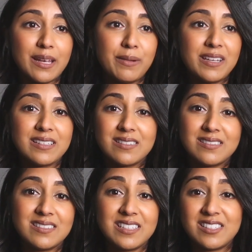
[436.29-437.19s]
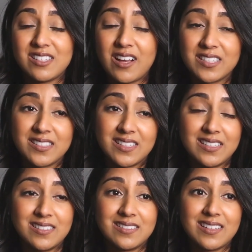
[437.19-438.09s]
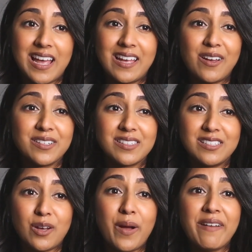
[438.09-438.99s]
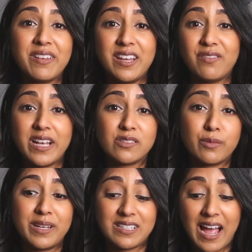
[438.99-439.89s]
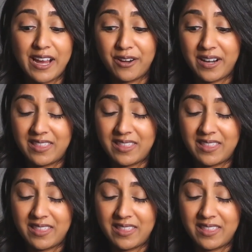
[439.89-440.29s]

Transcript: I mean, it sucks, and I honestly don't have any advice for being tired.